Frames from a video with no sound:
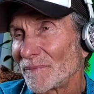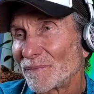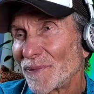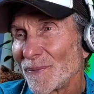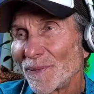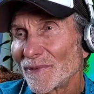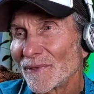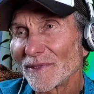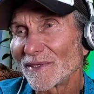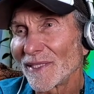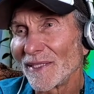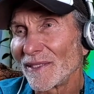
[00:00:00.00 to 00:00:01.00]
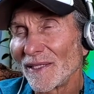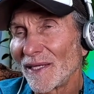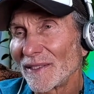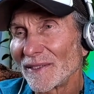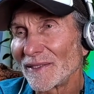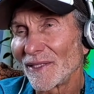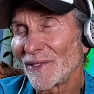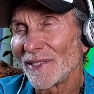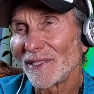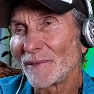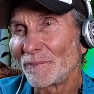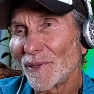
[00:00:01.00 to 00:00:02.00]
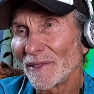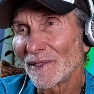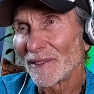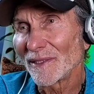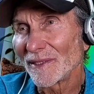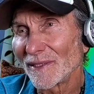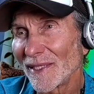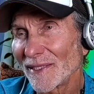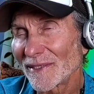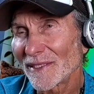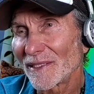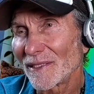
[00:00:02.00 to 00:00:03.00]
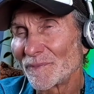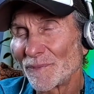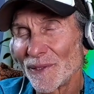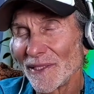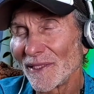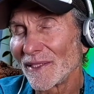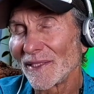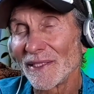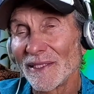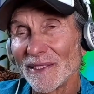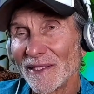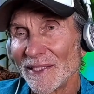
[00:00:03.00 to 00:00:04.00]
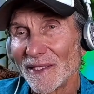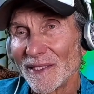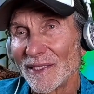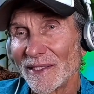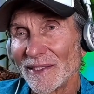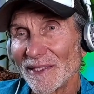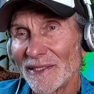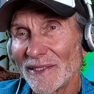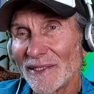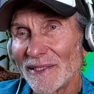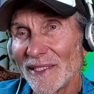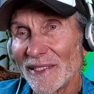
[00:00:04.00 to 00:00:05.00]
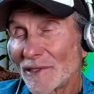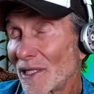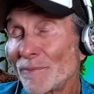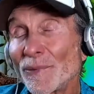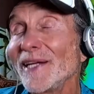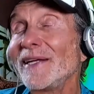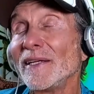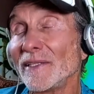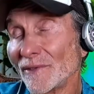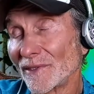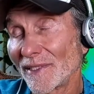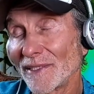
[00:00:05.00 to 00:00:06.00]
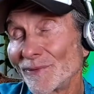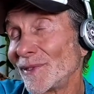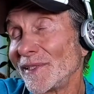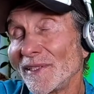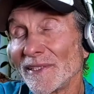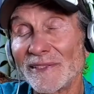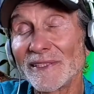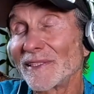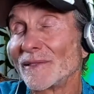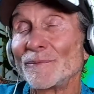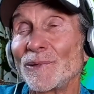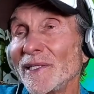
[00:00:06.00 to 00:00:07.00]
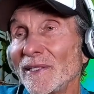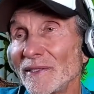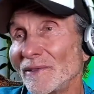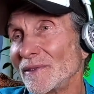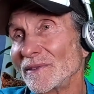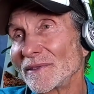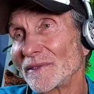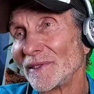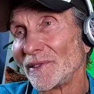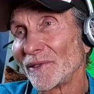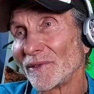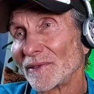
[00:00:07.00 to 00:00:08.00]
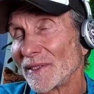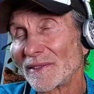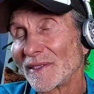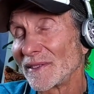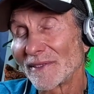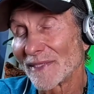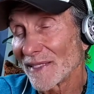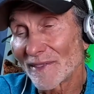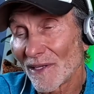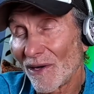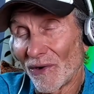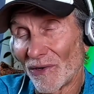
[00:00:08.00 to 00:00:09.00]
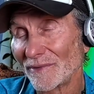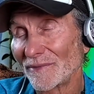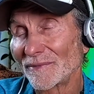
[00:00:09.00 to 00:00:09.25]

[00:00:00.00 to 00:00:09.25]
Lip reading: people say they're independent. That's complete ignorance. That's what it is, just complete ignorance. You know, that's all.